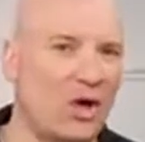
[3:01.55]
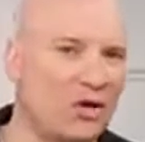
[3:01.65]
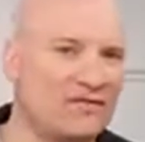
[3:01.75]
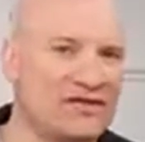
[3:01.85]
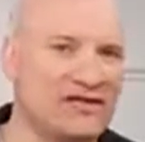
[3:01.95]

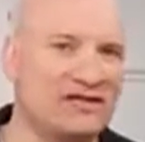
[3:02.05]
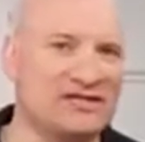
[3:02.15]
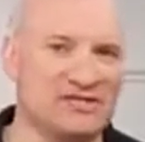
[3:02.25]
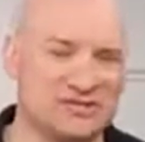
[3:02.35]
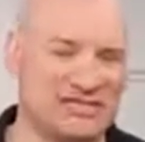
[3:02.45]
all of the
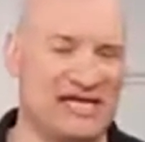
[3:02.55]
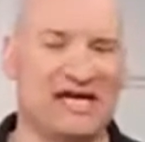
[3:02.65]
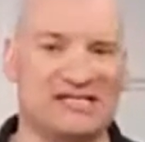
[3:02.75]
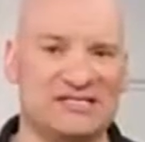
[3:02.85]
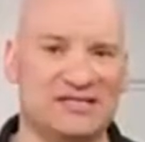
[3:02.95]
industry
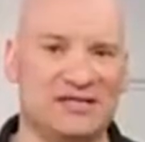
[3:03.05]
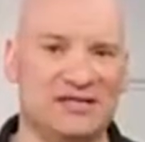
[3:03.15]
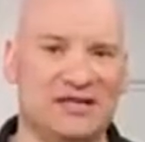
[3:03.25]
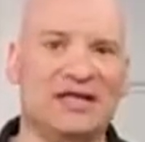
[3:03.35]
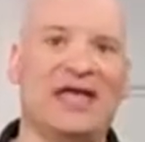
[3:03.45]
tests
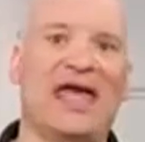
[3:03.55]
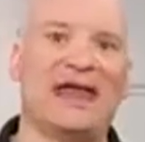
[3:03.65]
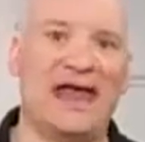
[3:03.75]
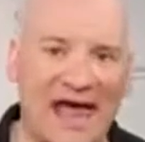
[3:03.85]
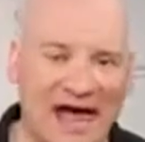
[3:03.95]

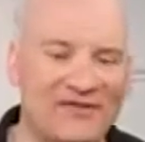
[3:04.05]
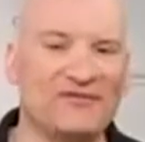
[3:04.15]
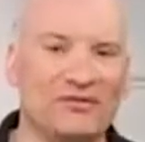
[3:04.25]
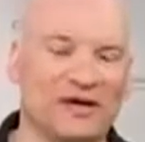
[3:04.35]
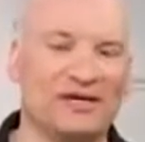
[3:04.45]
at half
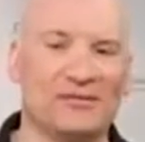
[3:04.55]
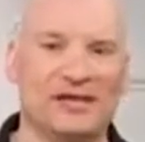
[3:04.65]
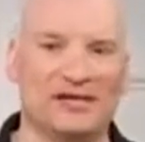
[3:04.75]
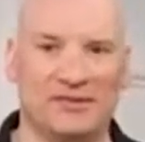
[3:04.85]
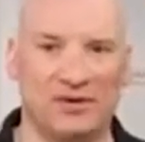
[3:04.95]
the
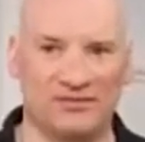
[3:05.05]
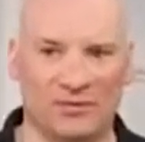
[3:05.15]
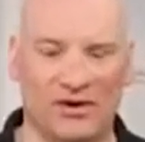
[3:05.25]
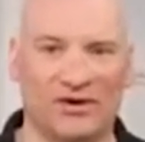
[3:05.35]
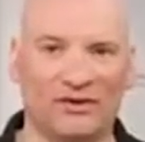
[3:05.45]
recommended amount of
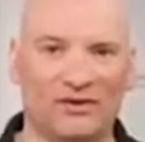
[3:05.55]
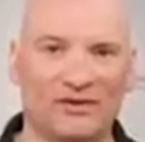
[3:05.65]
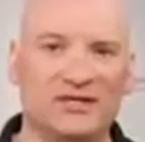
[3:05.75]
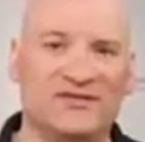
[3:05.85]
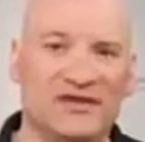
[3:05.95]
oil.
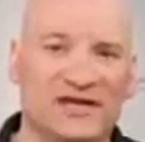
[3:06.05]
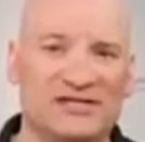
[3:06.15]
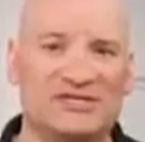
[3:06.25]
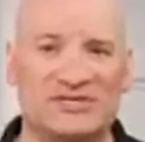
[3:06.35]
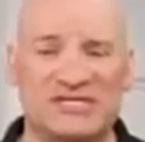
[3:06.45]
If the
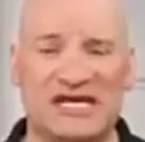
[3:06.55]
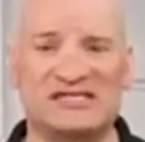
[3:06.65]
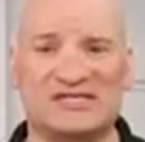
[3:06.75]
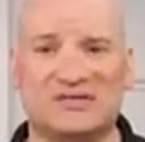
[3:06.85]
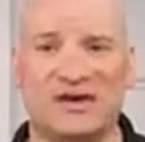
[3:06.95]
industry
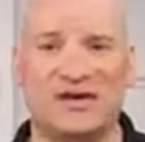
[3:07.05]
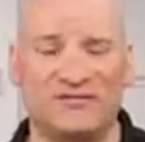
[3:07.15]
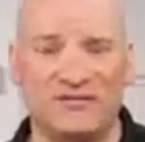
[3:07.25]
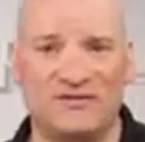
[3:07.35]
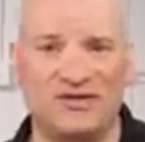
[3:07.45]
test is run at
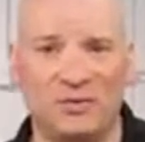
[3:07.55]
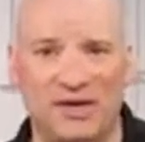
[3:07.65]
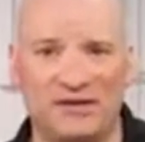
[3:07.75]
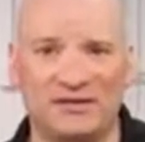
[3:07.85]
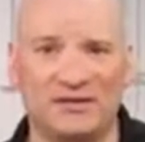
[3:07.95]

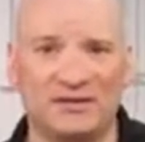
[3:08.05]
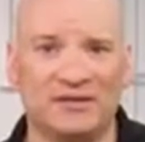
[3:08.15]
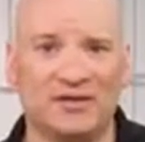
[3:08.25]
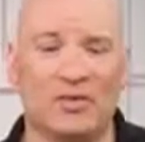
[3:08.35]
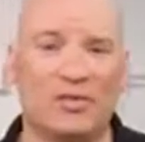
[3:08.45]
50-to-1,
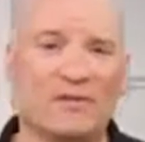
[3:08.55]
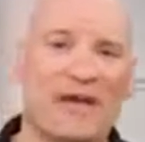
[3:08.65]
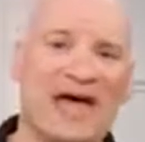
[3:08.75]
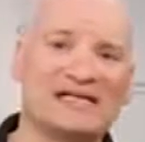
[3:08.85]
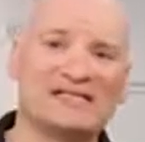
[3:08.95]
we
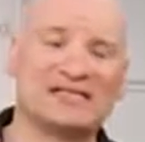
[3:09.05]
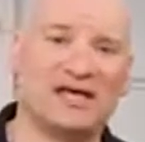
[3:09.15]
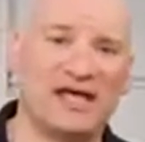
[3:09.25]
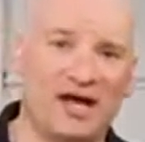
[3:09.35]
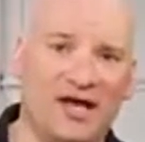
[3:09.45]
pass
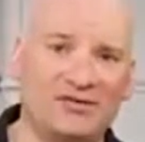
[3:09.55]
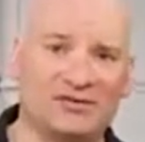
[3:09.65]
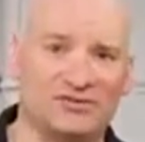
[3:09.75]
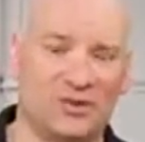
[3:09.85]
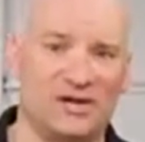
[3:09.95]
at
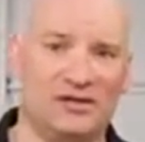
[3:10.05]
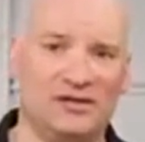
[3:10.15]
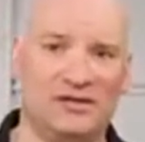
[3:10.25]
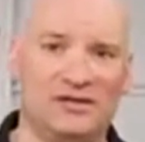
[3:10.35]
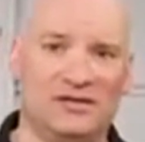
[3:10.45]
100-to-1.
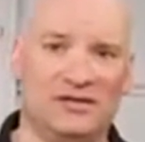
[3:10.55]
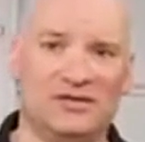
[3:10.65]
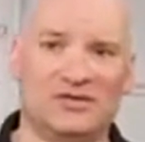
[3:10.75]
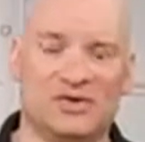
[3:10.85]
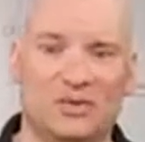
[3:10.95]

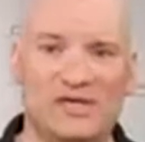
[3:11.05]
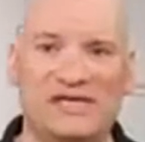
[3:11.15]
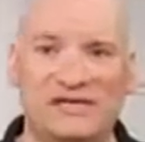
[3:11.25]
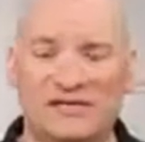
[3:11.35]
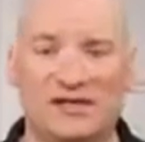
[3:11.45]
So we
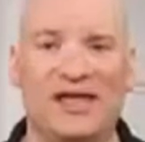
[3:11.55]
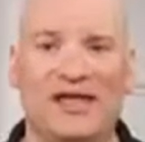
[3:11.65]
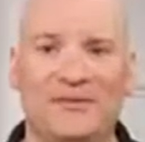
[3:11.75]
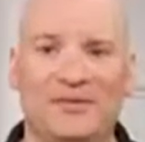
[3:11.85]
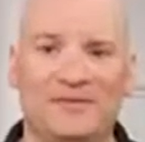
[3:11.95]
can
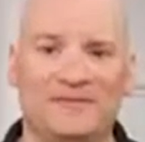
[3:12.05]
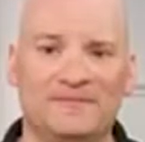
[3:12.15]
claim